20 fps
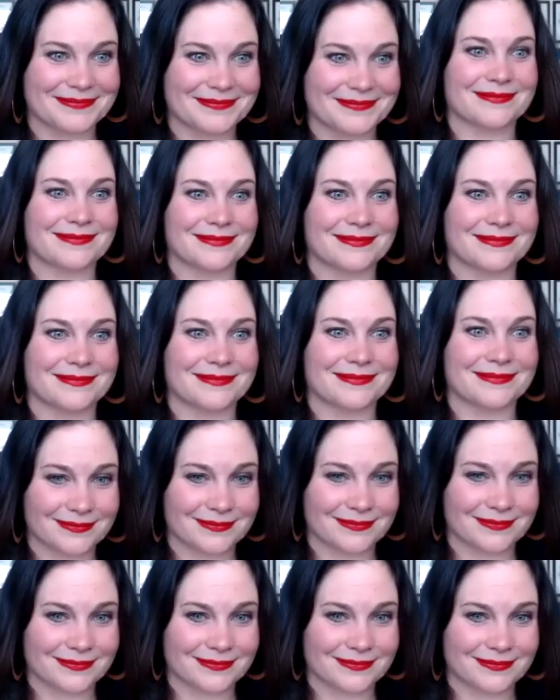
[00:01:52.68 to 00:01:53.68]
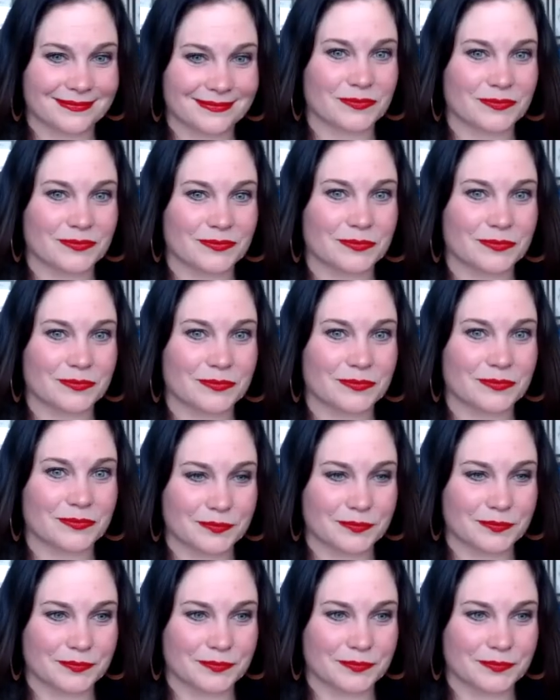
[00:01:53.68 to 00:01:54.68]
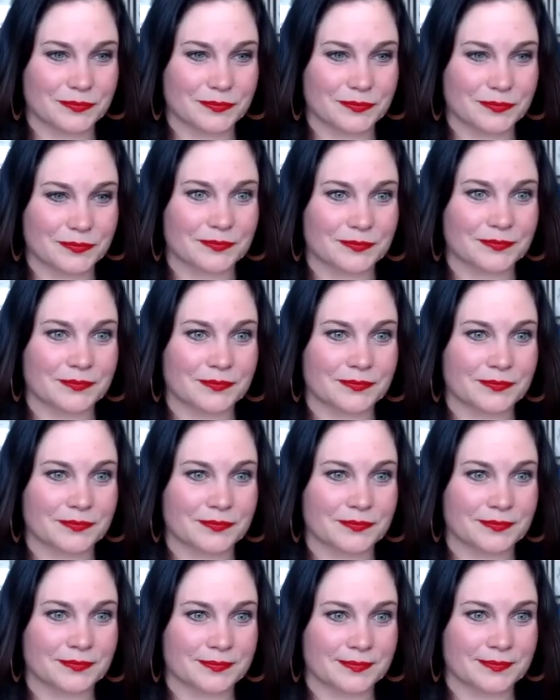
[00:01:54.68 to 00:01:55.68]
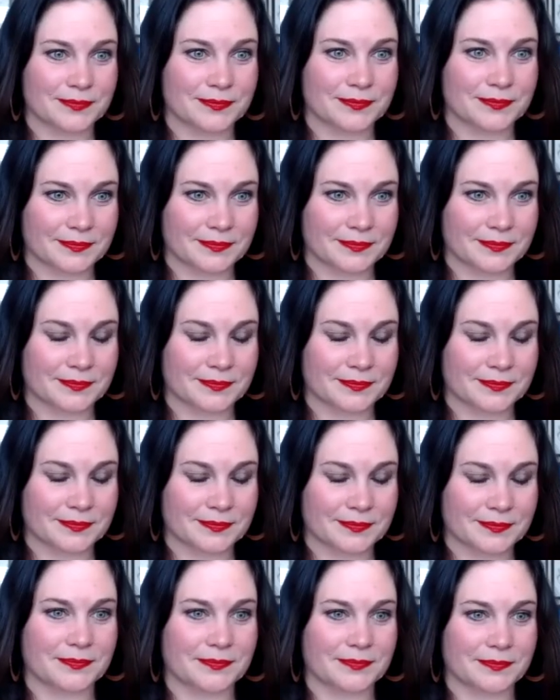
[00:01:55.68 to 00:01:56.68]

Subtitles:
This person isn't speaking.